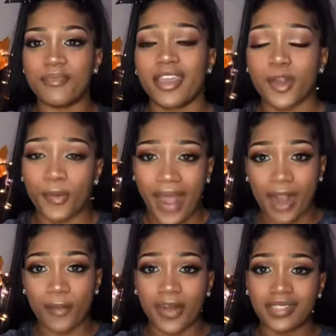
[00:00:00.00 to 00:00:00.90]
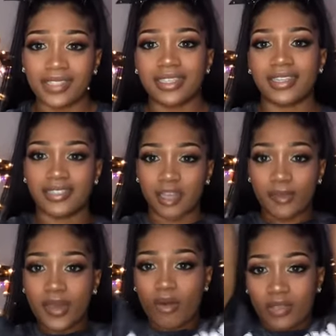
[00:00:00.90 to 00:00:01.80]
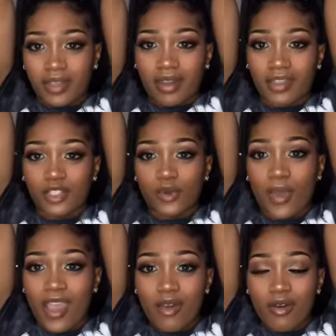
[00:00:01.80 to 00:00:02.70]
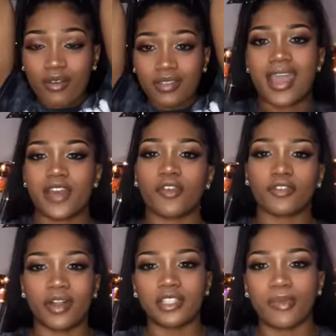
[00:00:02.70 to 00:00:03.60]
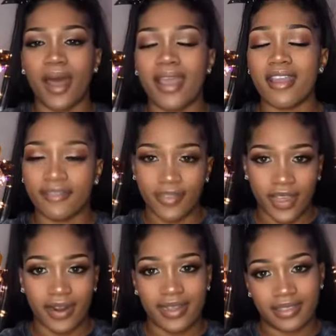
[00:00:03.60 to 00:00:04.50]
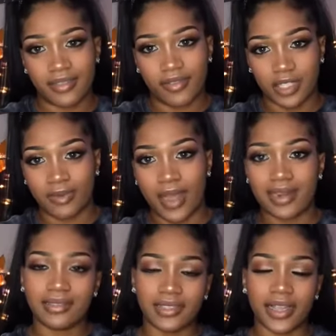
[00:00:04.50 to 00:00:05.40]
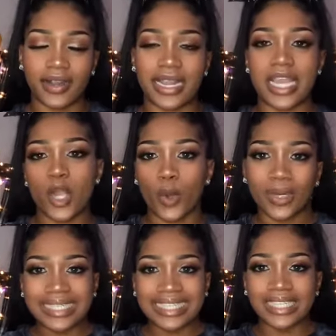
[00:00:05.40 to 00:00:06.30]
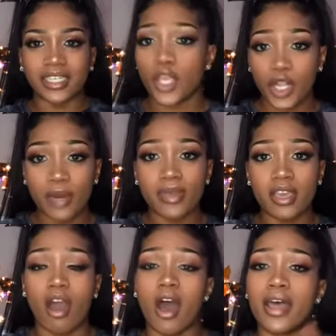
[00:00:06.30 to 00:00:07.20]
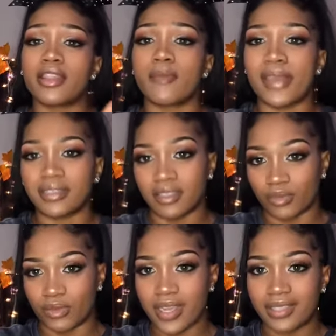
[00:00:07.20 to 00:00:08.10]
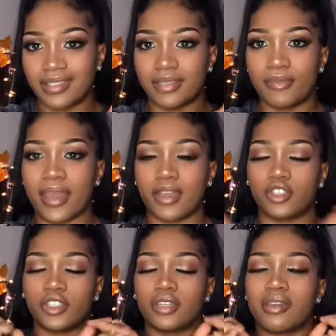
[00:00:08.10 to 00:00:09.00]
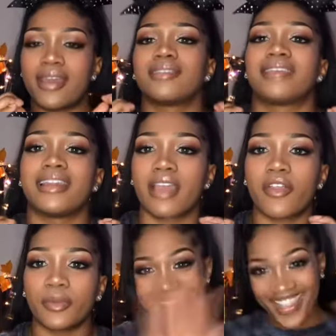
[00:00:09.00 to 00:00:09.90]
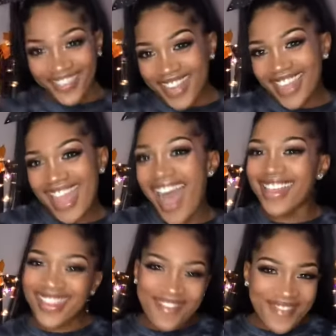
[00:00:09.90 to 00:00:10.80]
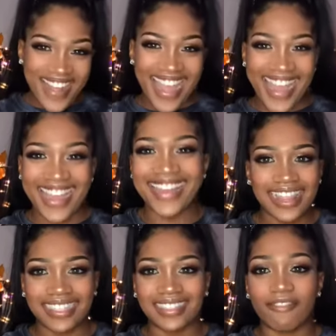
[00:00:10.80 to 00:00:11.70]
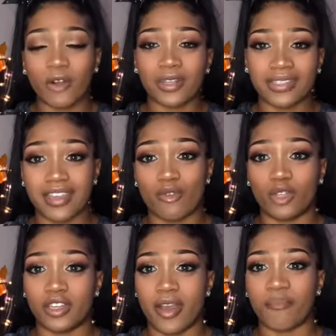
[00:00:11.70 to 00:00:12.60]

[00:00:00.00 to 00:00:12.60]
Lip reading: Your back person is gonna be holding on to ankles, and your front spot, if there is a front spot necessary or needed. You're gonna be on the base's wrists, making sure they stay together. Now that we got that out of the way, that's the first thing you should know.